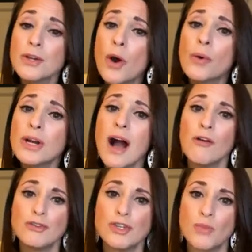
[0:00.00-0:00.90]
go on a
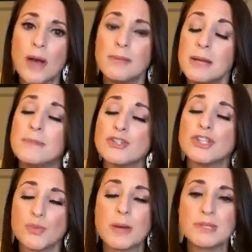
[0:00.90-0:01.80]
college's
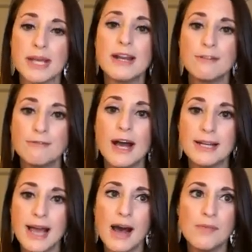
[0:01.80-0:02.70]
admissions website and
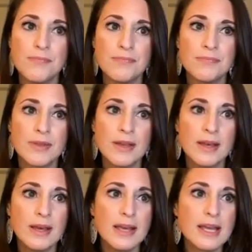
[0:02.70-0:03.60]
find out.
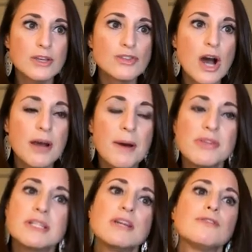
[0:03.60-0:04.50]
Can you talk about
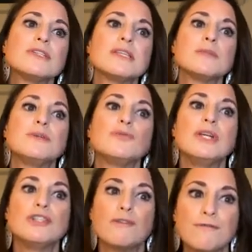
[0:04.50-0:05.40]
the differences
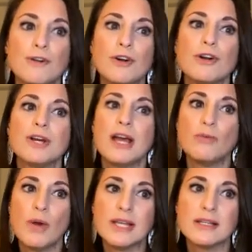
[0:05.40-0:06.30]
between deferred
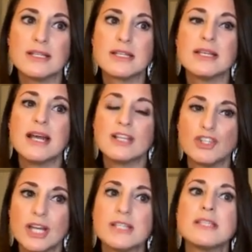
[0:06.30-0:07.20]
and waitlisted and
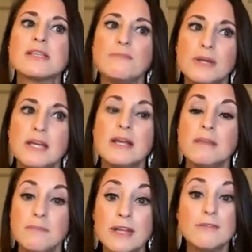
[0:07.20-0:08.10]
chances of being
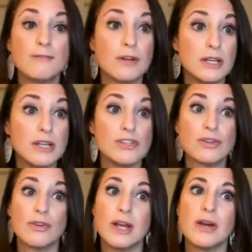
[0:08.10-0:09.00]
admitted for each?
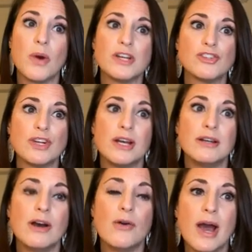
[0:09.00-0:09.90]
Great
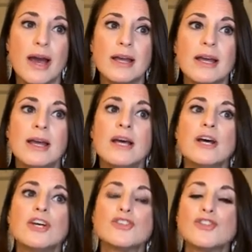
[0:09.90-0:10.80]
question. Okay,
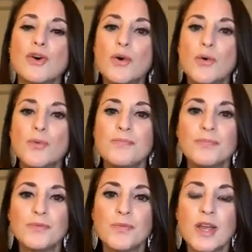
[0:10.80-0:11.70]
so
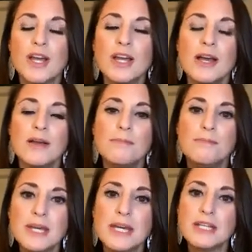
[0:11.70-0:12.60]

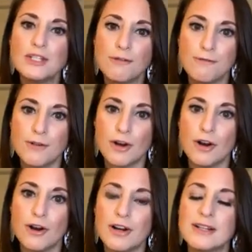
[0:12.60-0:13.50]
being
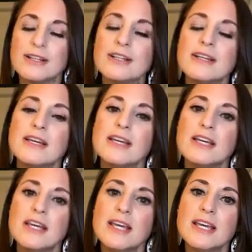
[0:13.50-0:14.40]
deferred
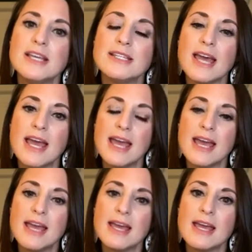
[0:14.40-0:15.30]
is
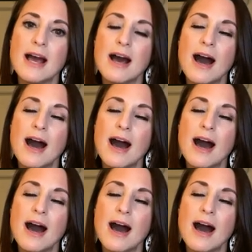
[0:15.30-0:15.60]
a